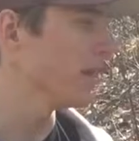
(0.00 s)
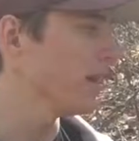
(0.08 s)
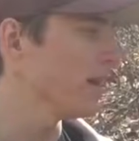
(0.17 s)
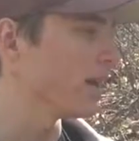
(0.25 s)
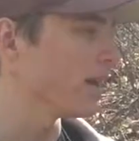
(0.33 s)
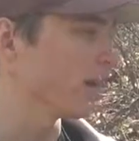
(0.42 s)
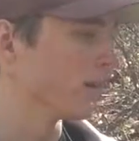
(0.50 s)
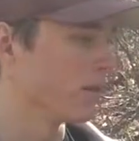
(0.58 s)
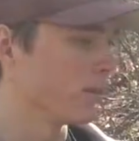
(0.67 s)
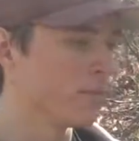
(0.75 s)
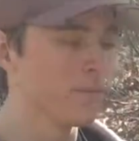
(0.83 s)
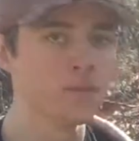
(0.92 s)
like here.
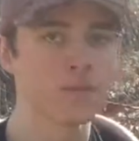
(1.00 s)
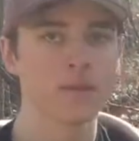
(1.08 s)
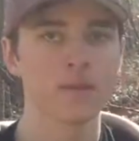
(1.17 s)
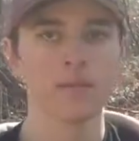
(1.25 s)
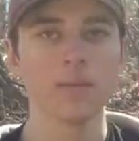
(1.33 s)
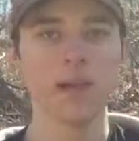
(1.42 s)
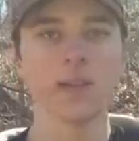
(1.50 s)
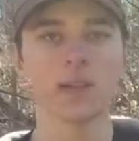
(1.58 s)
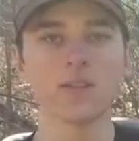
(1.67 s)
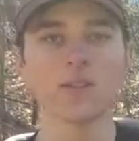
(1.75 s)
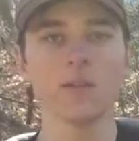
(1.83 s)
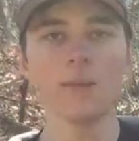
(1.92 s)
But
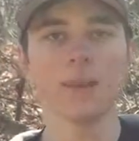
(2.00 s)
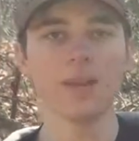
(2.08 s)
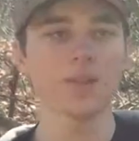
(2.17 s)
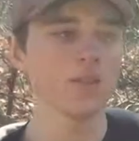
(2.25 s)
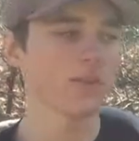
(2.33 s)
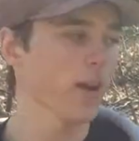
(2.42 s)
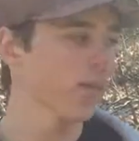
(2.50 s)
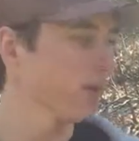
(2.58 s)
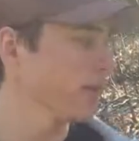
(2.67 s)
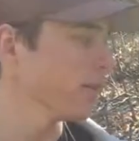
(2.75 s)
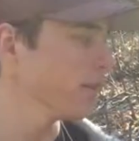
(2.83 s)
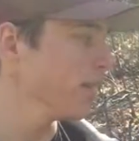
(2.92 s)
assuming that you survive
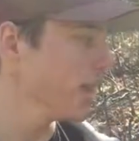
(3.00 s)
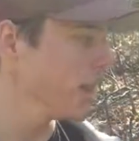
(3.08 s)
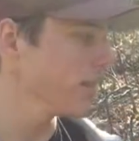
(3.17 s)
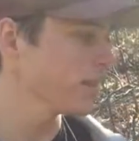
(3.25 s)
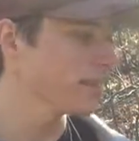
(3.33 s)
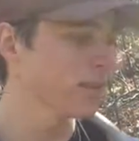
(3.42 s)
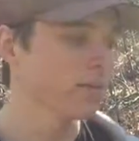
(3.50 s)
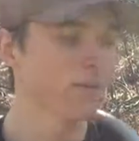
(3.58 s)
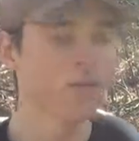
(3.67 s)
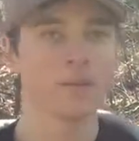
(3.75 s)
all this,